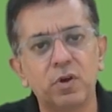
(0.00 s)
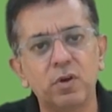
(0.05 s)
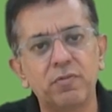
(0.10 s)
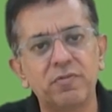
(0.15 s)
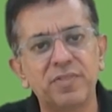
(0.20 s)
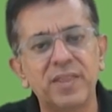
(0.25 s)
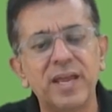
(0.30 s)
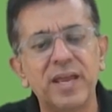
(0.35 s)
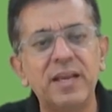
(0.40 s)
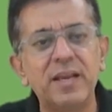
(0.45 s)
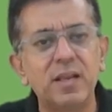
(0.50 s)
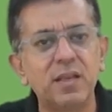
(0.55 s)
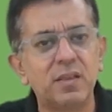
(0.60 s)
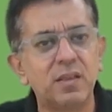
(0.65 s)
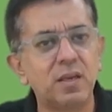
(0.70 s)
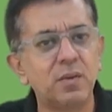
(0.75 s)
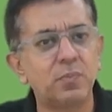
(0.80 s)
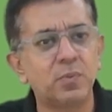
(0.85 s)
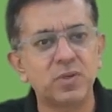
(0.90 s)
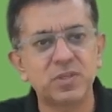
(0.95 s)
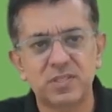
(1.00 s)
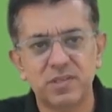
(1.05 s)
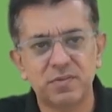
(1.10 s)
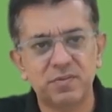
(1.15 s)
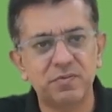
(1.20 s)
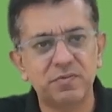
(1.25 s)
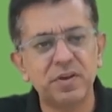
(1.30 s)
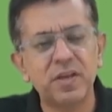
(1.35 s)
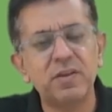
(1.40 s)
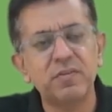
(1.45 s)

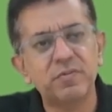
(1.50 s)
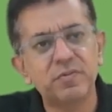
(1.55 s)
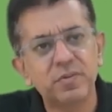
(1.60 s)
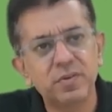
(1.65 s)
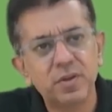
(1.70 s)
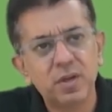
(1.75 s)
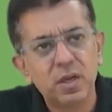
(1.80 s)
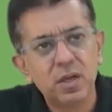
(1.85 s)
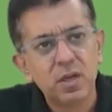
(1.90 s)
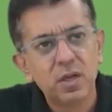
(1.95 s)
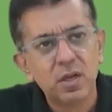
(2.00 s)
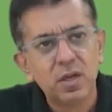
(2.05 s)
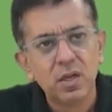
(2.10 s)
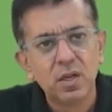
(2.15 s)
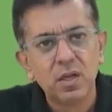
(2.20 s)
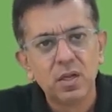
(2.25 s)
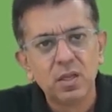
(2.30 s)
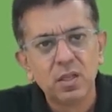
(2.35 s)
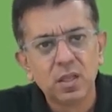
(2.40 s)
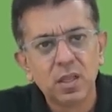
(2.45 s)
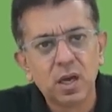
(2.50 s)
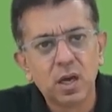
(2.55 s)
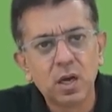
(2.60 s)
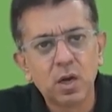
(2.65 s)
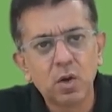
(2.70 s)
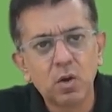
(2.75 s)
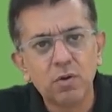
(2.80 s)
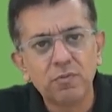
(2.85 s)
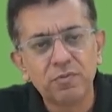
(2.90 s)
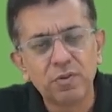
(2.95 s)
93.75.
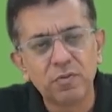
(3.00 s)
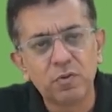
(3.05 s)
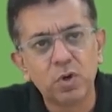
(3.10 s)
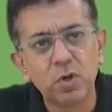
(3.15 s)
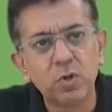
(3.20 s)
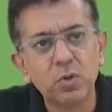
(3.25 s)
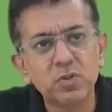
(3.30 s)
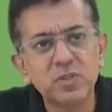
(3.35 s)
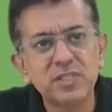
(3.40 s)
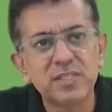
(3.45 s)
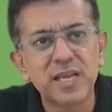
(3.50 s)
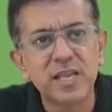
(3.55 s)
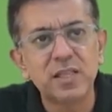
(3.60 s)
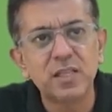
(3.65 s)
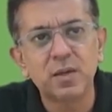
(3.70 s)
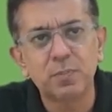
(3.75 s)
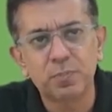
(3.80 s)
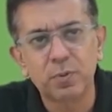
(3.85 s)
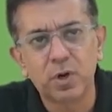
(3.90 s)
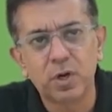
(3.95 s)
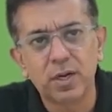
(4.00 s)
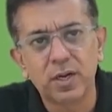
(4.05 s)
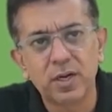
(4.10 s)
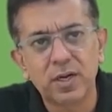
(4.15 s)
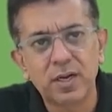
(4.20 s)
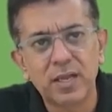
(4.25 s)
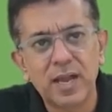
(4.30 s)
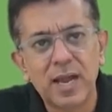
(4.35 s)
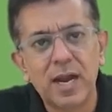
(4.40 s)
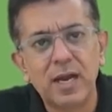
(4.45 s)
Now we want to sell the
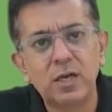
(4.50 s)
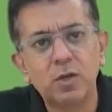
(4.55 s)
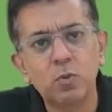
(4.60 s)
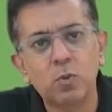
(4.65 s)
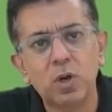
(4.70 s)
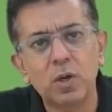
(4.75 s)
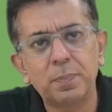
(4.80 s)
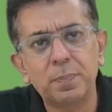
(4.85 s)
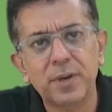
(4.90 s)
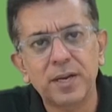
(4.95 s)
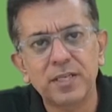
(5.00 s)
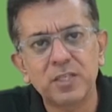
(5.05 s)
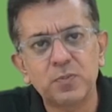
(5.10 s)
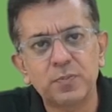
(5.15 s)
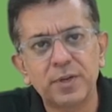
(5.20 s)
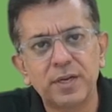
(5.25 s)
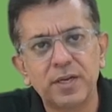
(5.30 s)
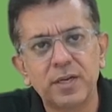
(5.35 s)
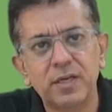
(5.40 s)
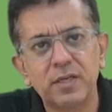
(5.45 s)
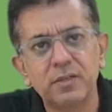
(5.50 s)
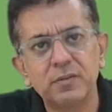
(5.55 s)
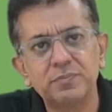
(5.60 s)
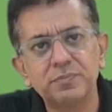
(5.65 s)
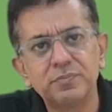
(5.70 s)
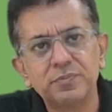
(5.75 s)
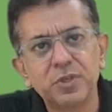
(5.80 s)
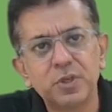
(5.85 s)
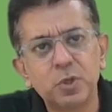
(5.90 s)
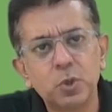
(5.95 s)
product at what price, beta?
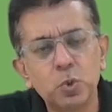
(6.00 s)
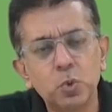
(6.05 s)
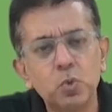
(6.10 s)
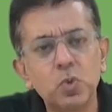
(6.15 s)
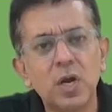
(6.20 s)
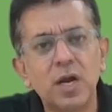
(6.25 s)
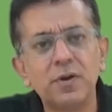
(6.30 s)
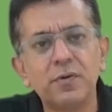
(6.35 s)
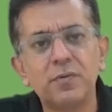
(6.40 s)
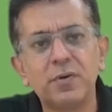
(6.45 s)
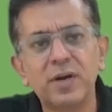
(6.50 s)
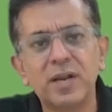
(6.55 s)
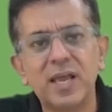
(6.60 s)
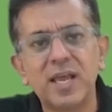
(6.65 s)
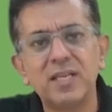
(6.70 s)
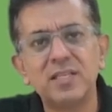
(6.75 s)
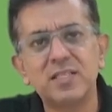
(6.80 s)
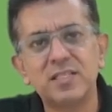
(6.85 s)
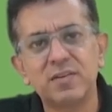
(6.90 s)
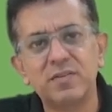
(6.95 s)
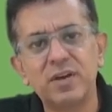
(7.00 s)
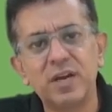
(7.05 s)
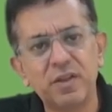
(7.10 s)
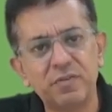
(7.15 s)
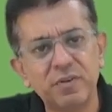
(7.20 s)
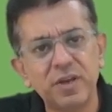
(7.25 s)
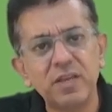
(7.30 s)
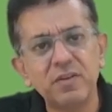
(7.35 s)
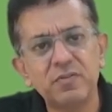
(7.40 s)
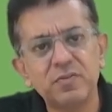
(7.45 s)

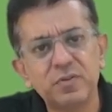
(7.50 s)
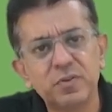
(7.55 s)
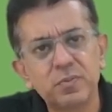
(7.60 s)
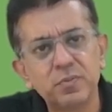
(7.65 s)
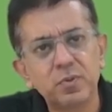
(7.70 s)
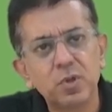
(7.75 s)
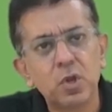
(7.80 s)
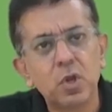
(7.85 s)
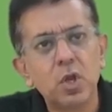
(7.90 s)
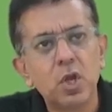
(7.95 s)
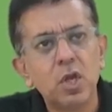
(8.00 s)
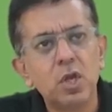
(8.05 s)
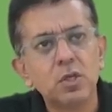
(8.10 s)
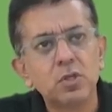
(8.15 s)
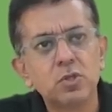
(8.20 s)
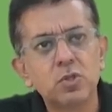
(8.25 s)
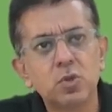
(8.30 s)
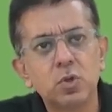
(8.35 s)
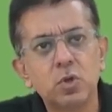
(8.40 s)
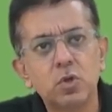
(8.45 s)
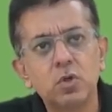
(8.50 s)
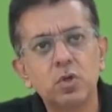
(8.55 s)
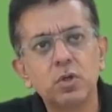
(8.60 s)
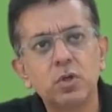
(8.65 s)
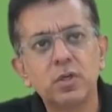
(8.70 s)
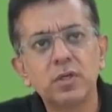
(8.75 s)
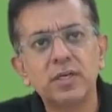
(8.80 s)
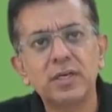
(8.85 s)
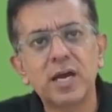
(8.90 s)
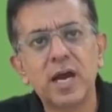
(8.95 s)
275.
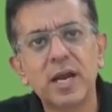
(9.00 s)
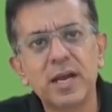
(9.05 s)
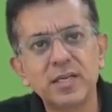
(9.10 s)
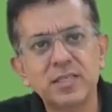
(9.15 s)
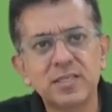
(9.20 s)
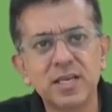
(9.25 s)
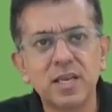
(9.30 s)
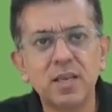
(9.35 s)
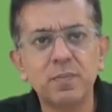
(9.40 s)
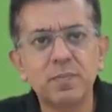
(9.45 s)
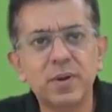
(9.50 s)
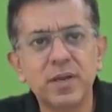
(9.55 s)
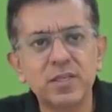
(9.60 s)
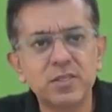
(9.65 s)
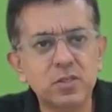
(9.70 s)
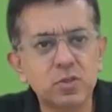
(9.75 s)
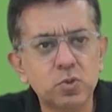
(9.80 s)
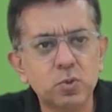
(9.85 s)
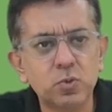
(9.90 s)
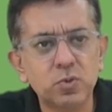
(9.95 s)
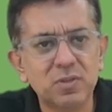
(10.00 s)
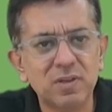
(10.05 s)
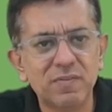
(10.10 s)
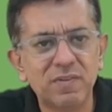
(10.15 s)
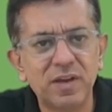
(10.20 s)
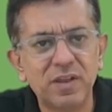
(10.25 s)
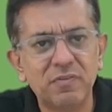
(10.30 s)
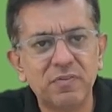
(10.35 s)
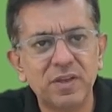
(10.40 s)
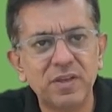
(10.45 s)
So target selling price is
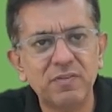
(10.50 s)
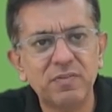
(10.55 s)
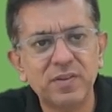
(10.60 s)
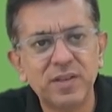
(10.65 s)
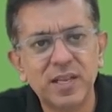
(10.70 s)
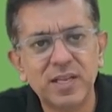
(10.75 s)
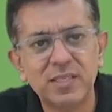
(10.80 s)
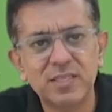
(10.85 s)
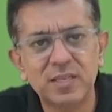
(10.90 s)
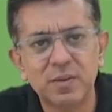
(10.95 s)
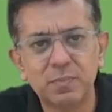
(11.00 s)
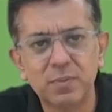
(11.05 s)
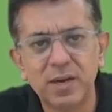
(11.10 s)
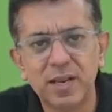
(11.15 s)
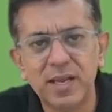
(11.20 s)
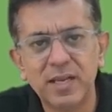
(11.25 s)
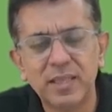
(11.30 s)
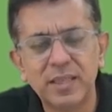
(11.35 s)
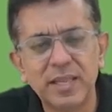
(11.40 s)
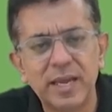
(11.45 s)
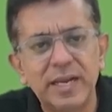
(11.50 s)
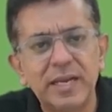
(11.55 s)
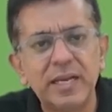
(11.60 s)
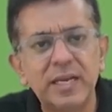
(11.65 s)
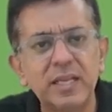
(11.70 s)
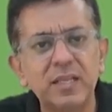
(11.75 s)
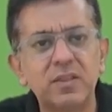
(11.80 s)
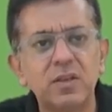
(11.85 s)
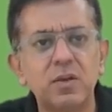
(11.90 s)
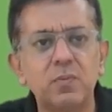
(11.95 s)
275. Let's subtract
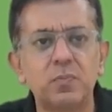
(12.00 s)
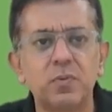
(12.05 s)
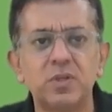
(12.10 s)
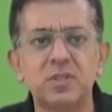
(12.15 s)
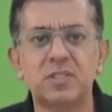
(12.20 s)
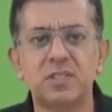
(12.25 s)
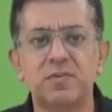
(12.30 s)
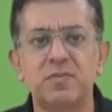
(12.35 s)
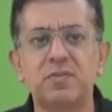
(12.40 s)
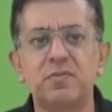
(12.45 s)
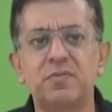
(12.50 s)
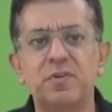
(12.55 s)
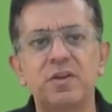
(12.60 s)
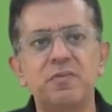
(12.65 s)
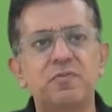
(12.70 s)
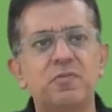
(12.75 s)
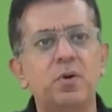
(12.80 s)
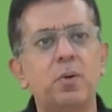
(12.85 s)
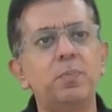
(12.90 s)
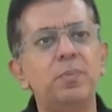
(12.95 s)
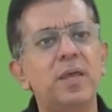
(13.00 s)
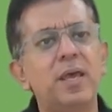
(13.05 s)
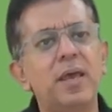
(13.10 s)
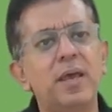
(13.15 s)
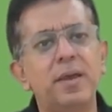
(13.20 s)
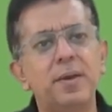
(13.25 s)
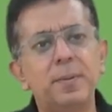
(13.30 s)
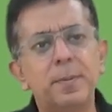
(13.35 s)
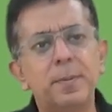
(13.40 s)
93.75 from there.